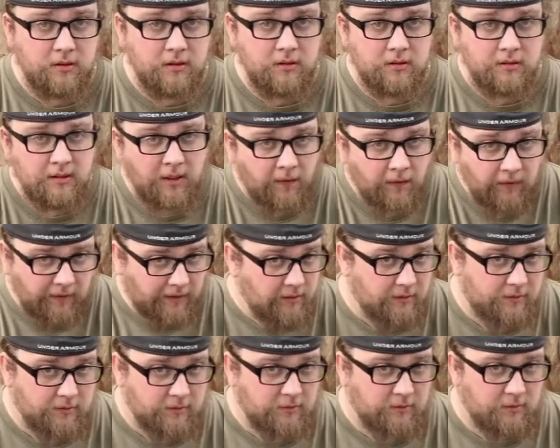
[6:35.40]
Nothing.
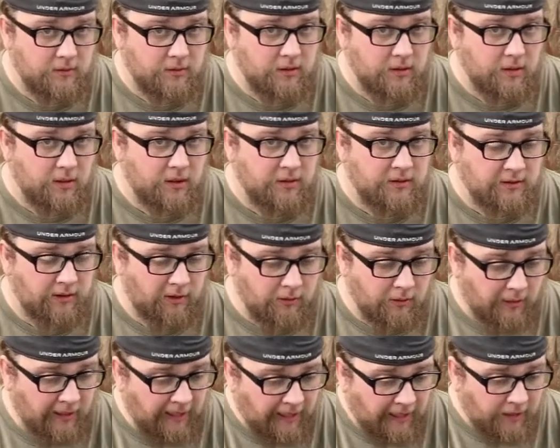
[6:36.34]
So I don't
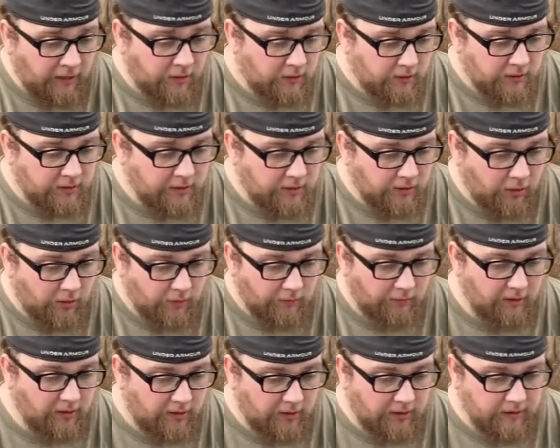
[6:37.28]
know how y'all
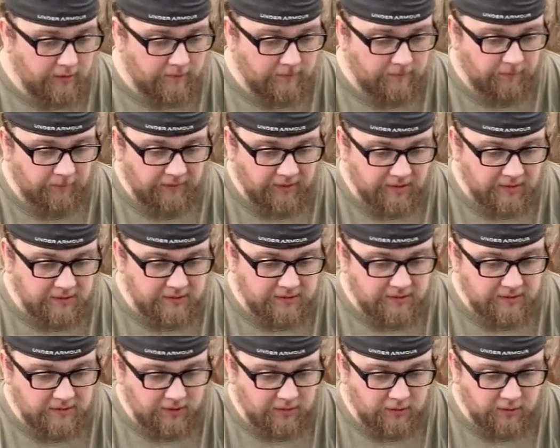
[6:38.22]
thought, because
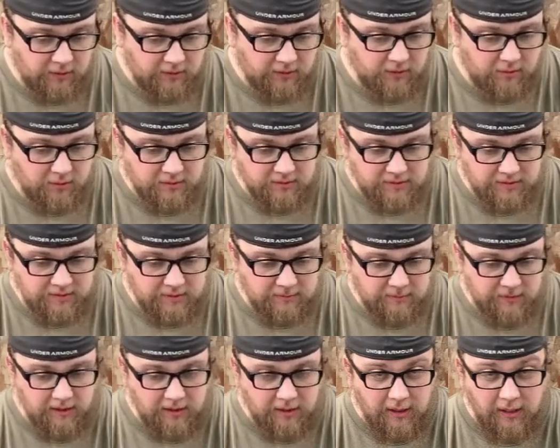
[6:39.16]
I don't know if they're going to see this,
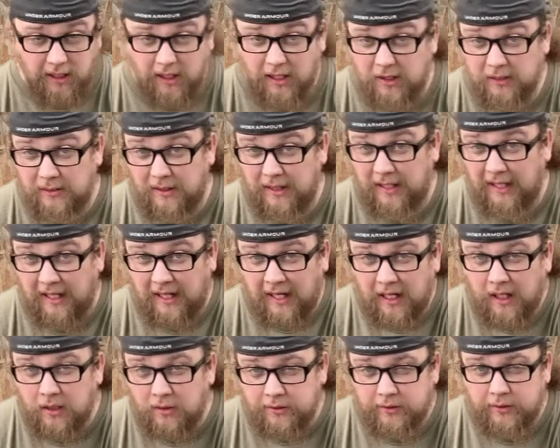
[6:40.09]
but I don't know
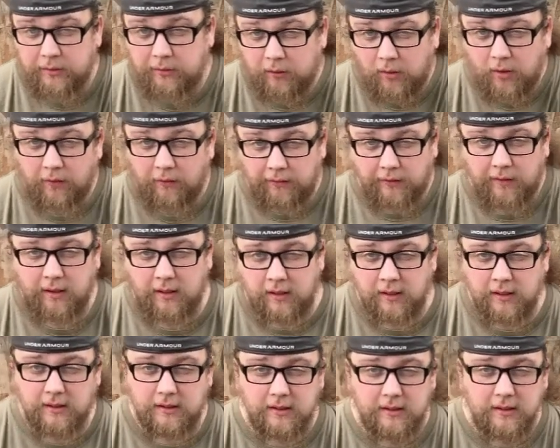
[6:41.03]
how you all thought
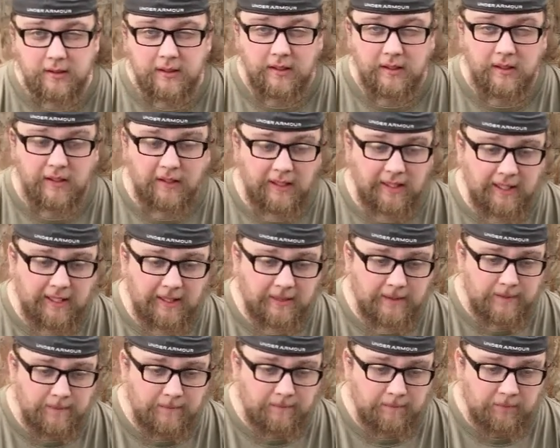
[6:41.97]
that
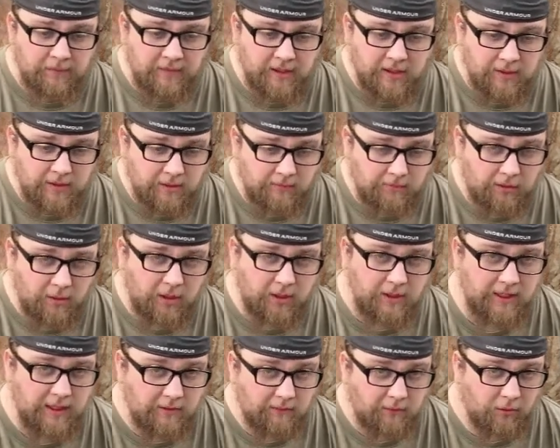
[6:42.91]
the
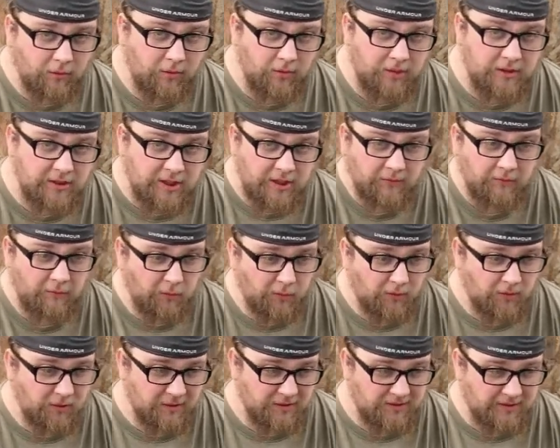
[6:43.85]
Pontiac 400 and Chevy
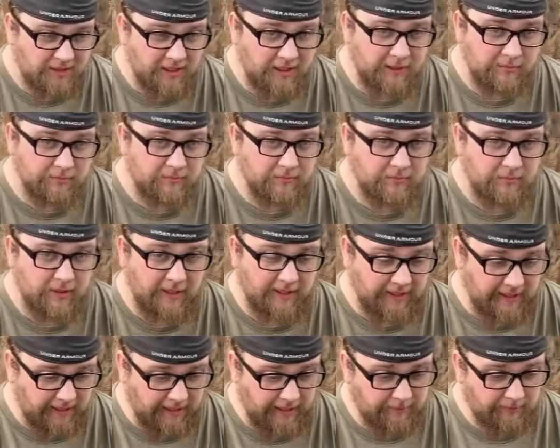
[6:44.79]
400 are the same. Like
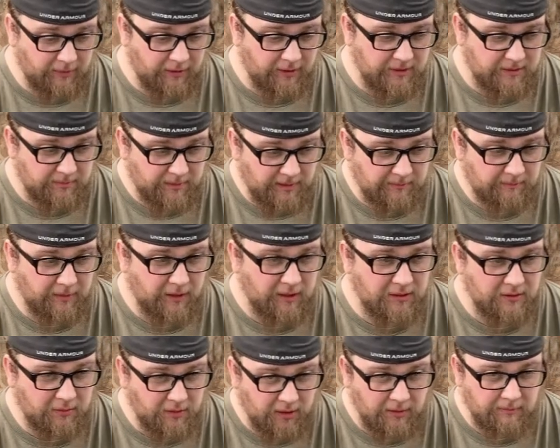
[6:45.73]
cam bearings, main
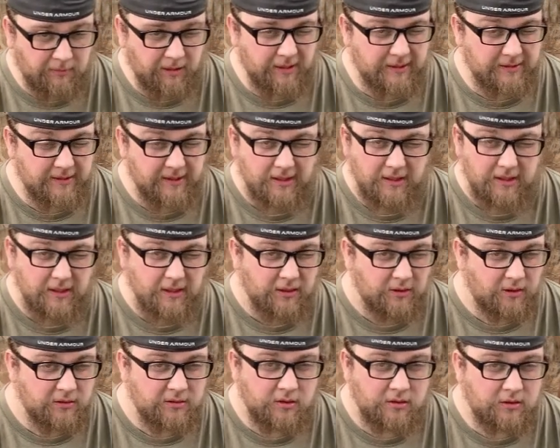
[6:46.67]
bearings, rod bearings.
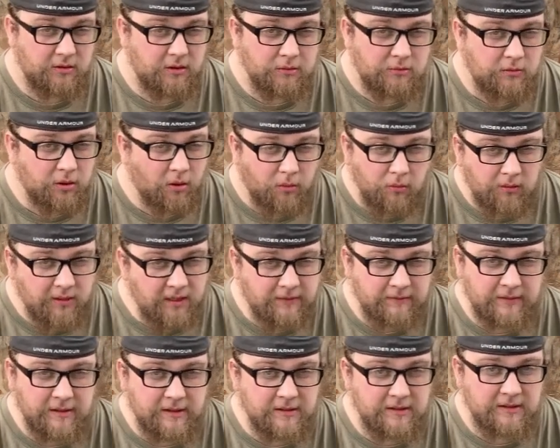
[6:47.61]
Those are two totally
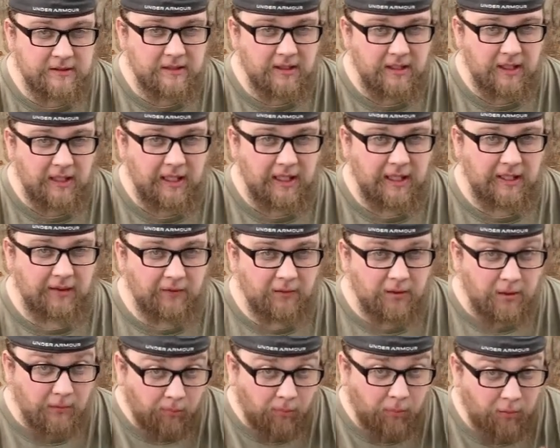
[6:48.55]
different engines. And they're
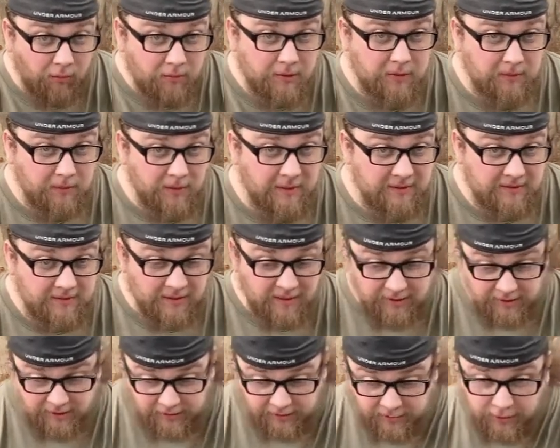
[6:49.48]
a parts place. They
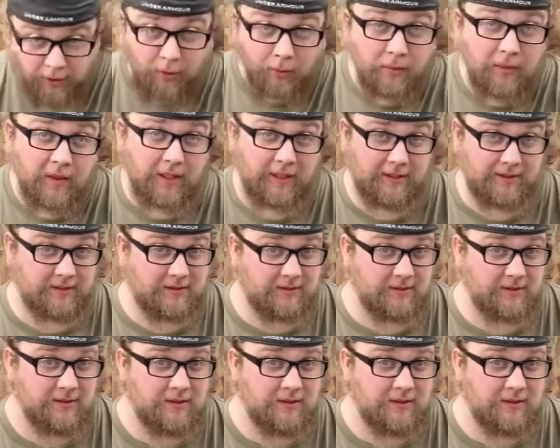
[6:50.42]
should know this.